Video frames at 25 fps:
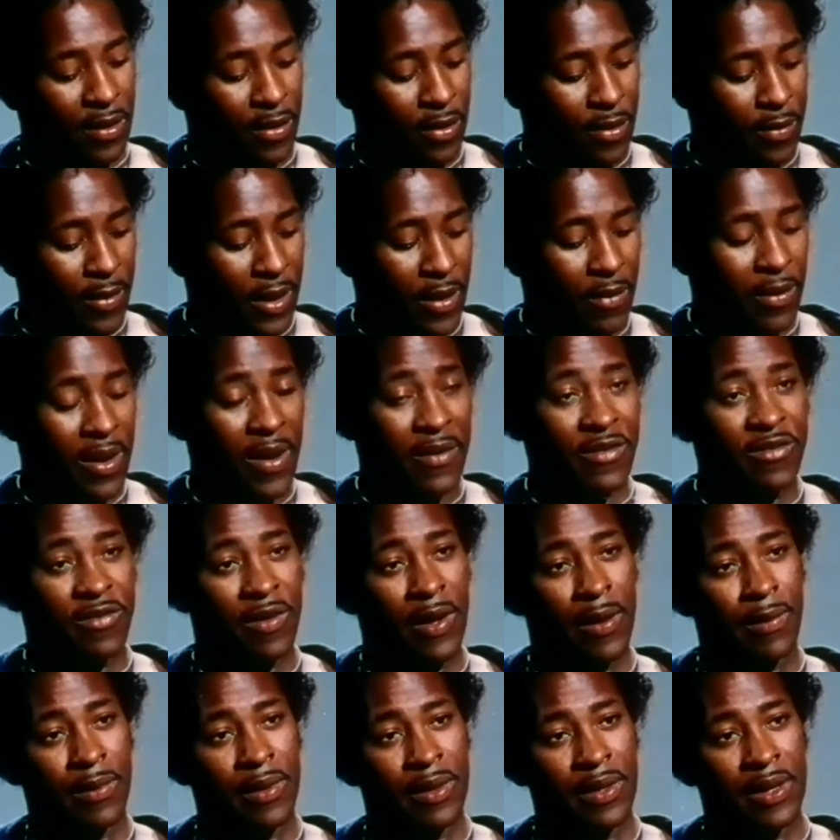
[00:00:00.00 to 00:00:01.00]
or my wife's
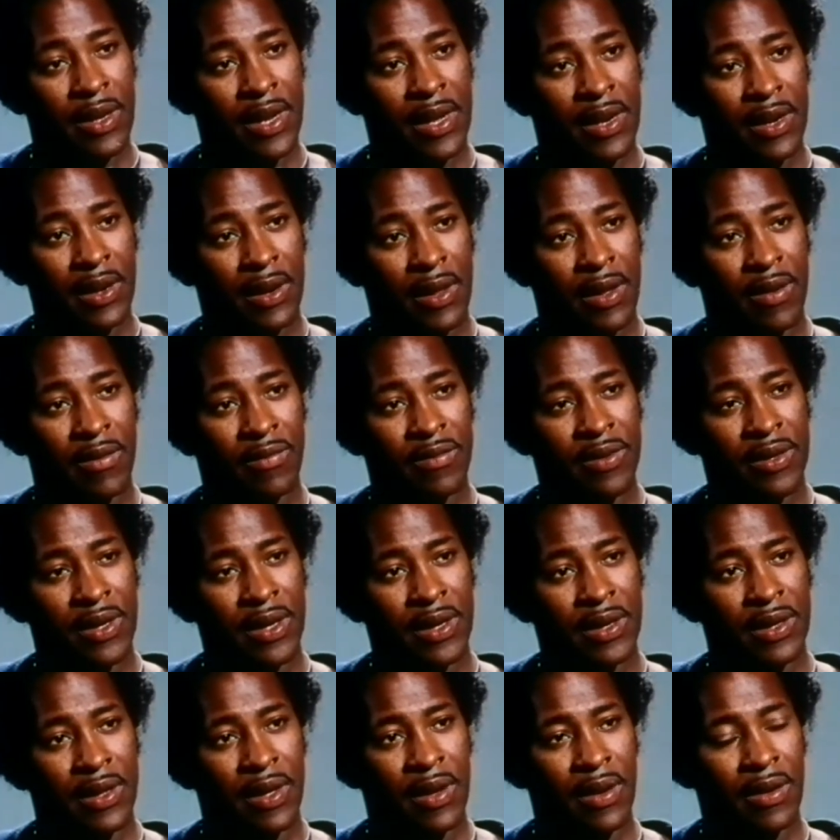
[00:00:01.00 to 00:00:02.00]
family that I'd loved and
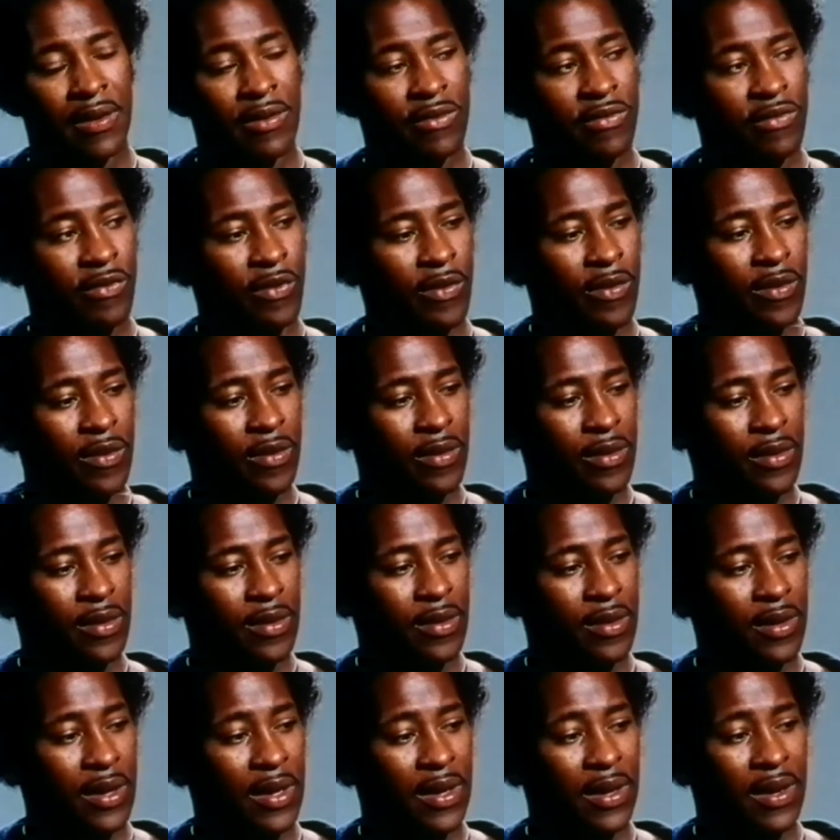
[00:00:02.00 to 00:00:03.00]
I'd cared for,
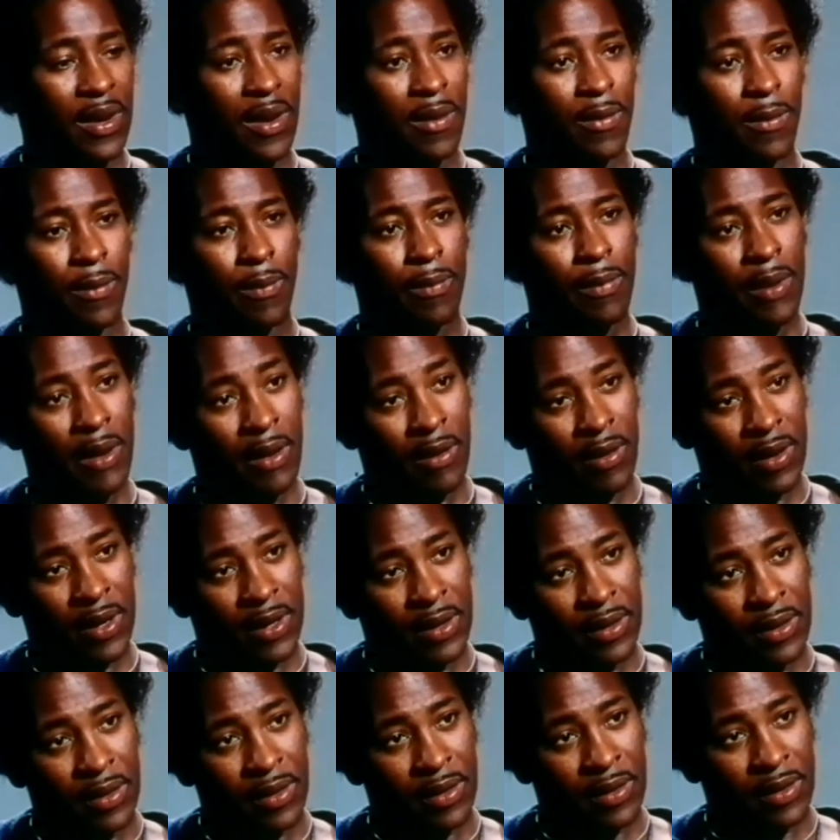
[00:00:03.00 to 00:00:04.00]
and then I
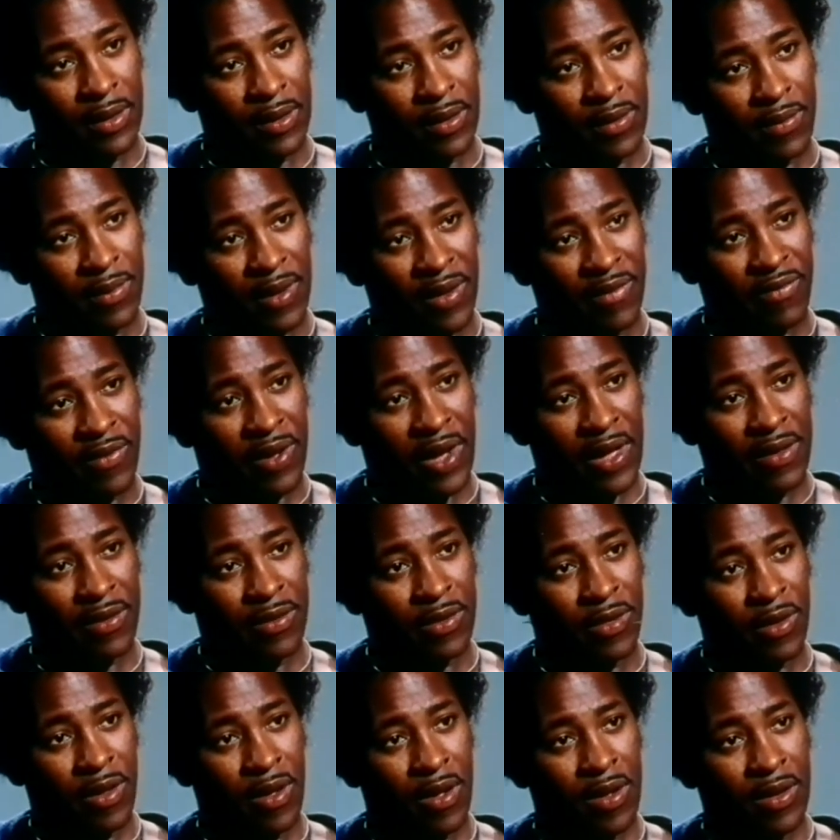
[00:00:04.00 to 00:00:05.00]
buried my
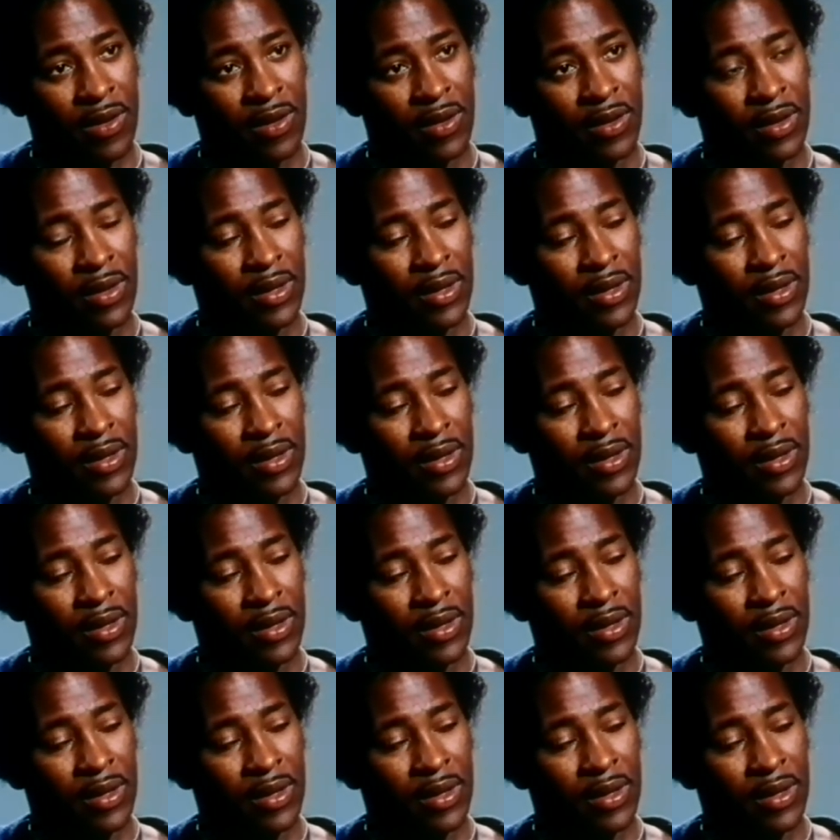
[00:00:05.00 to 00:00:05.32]
father-in-law.